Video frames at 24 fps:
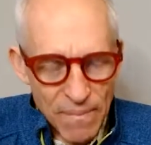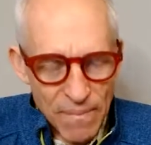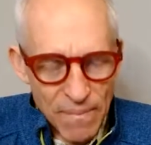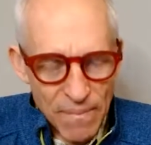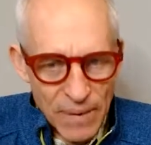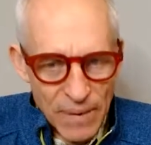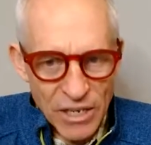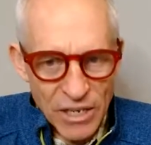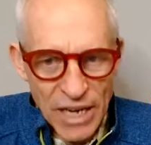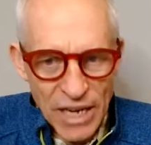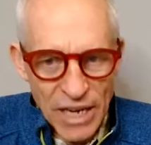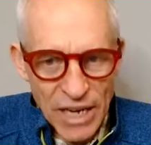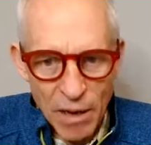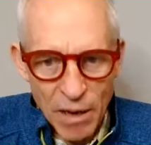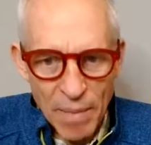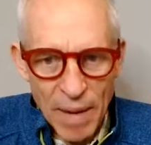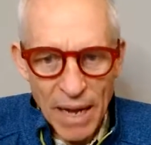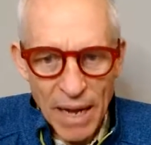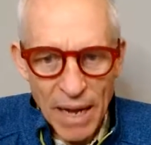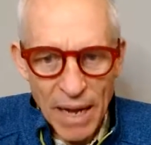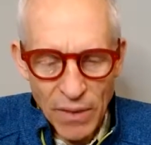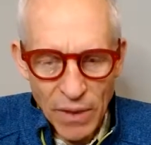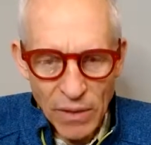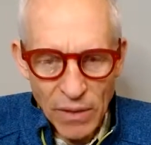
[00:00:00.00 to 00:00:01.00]
we chatted
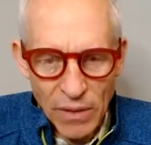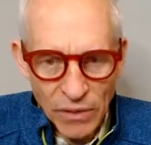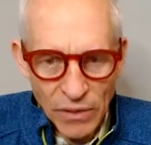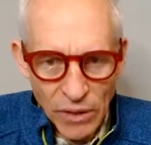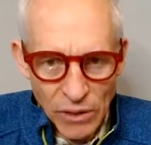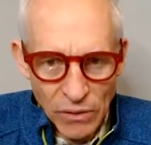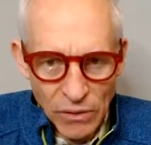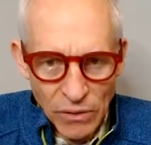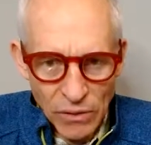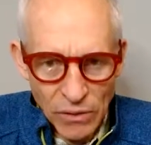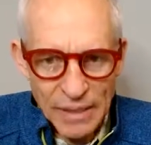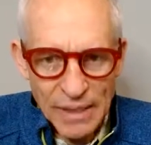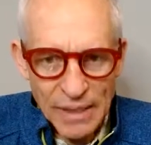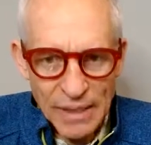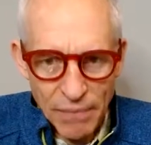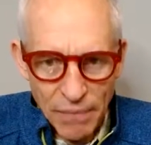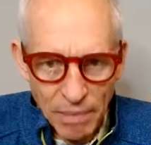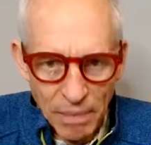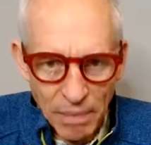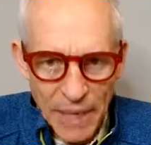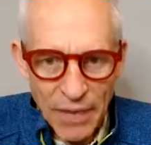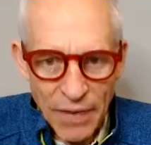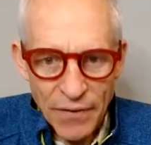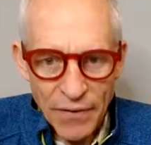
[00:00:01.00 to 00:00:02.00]
about those
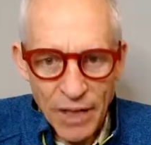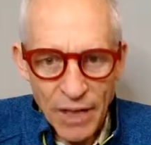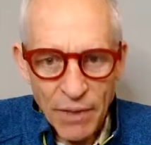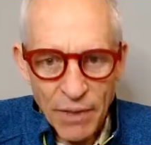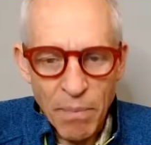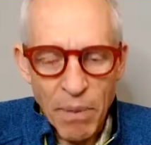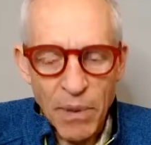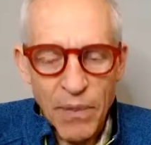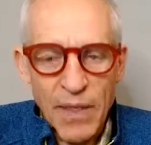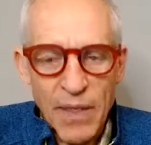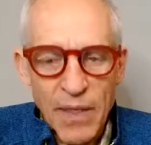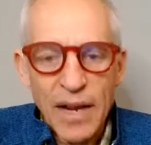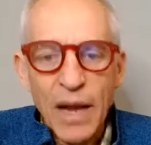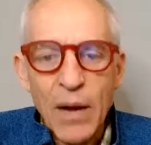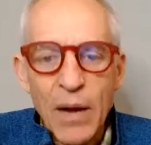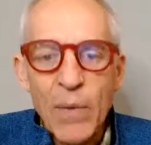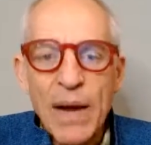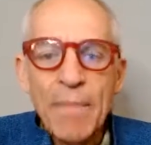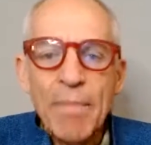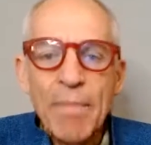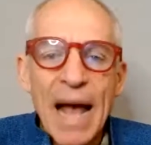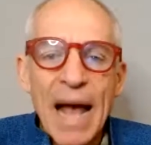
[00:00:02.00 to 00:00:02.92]
different pieces, but then I went